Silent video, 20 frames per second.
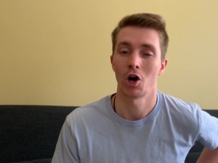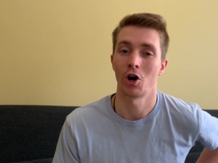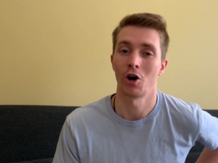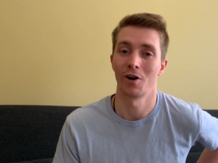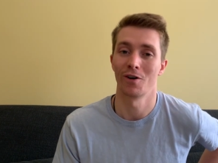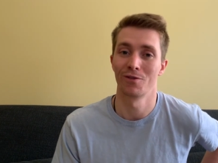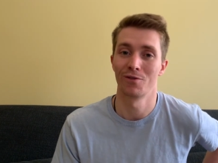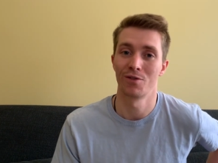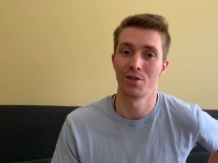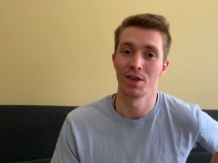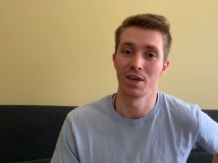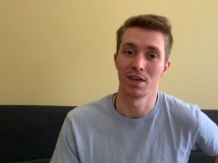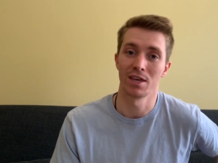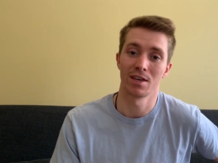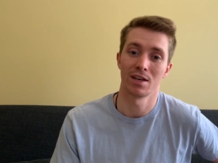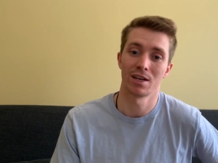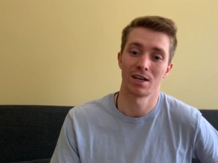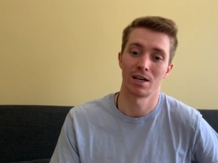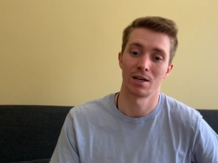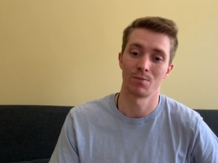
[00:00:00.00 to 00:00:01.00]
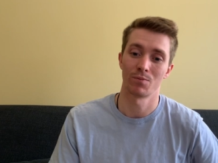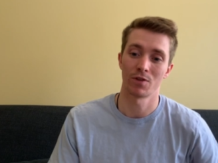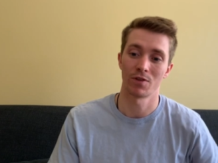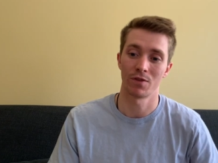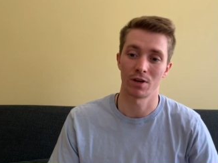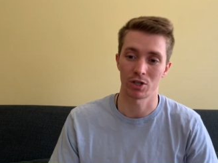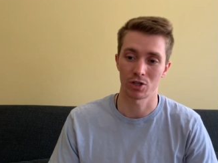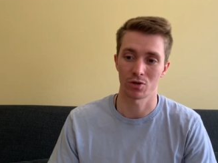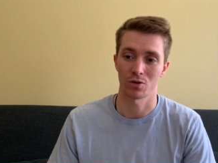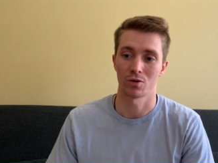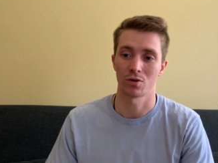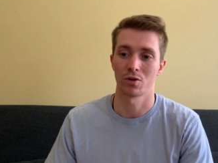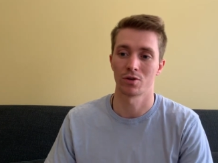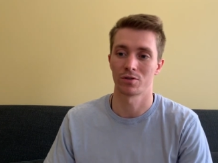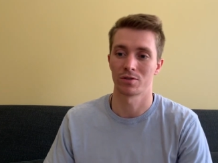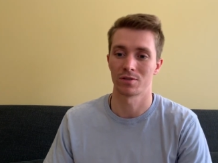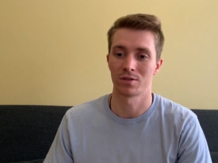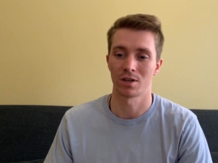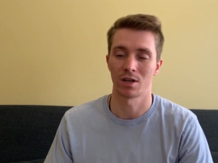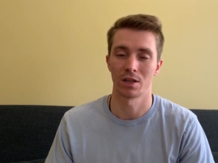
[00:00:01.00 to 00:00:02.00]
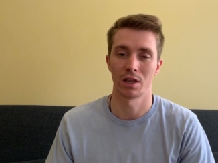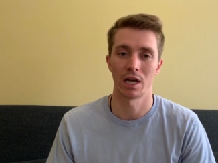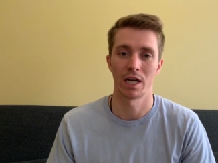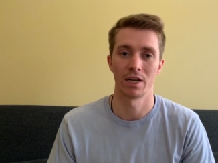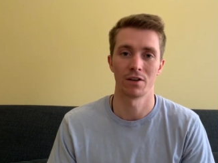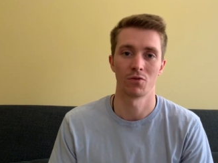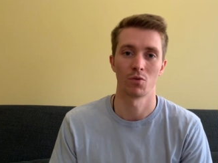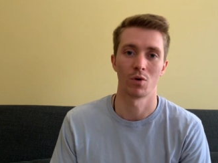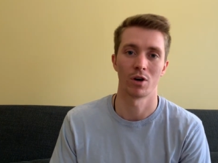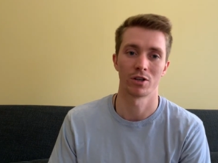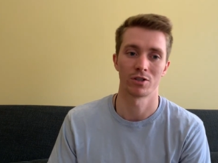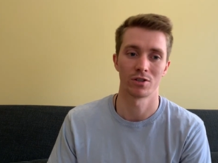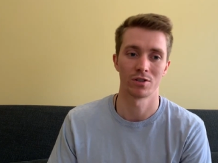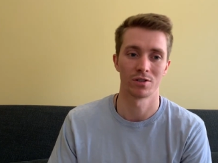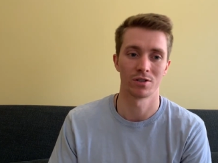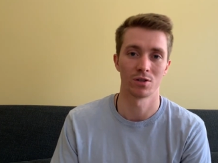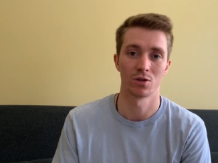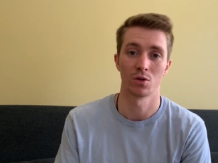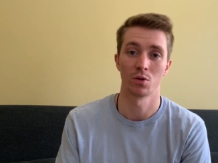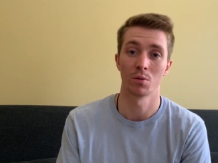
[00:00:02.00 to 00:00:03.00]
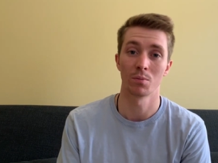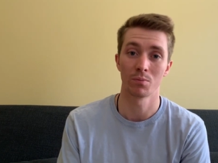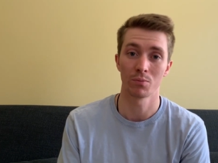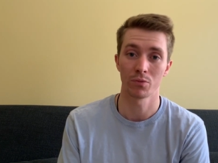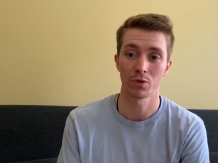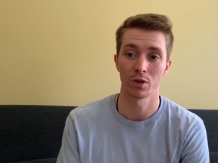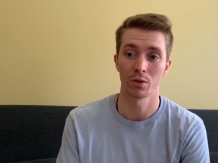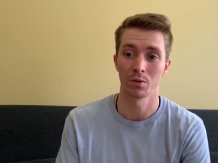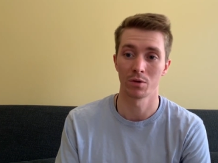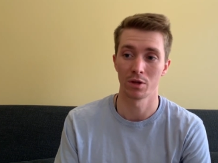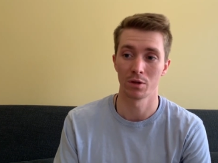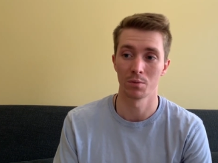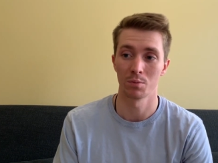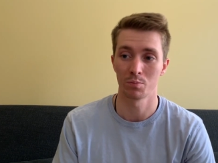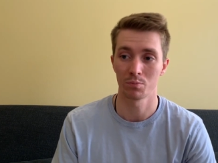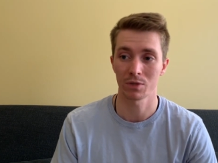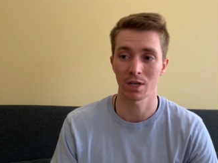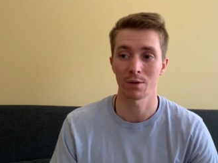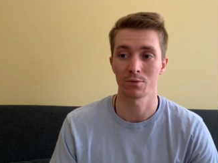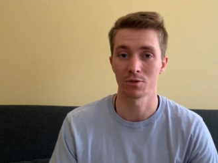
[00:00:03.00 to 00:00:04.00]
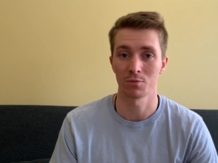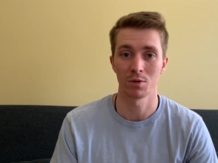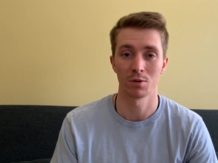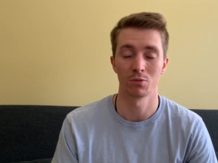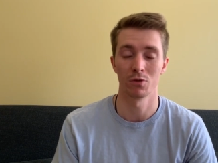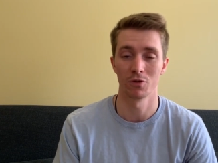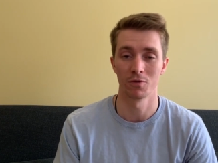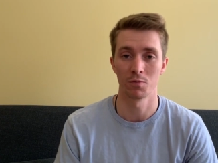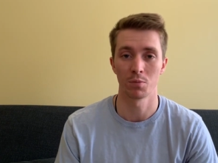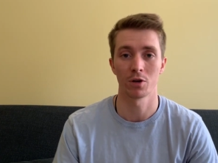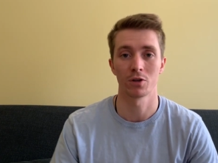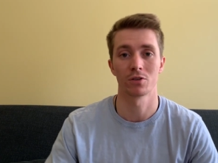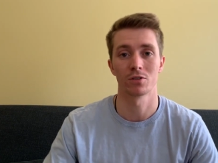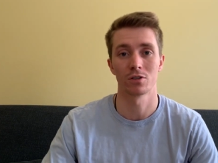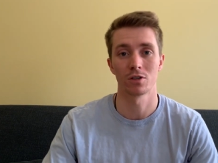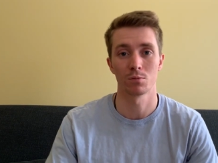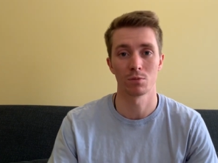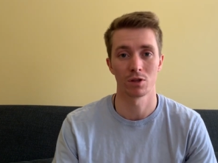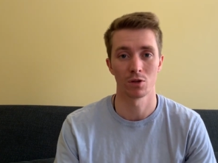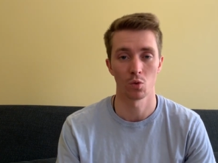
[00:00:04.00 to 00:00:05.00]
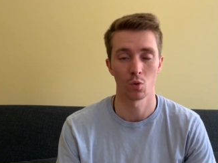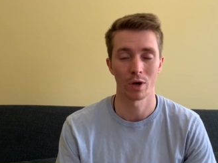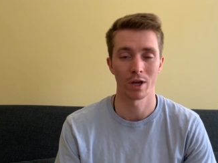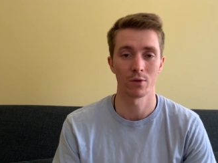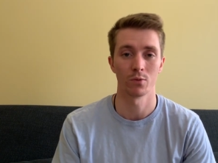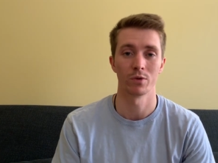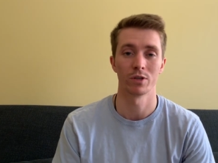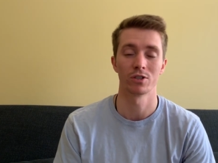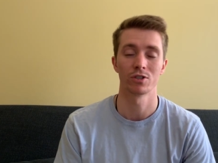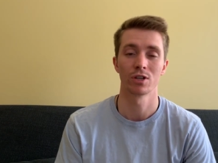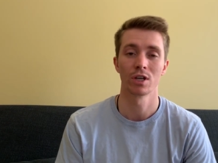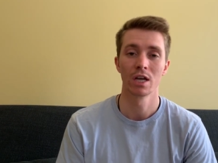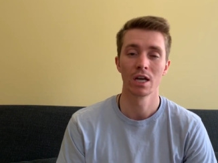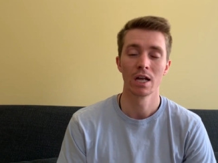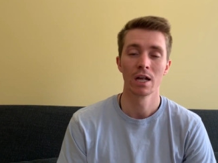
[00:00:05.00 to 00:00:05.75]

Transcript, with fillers: of the Vacheron Constantin line of watches and the types of people who've purchased them and the way in which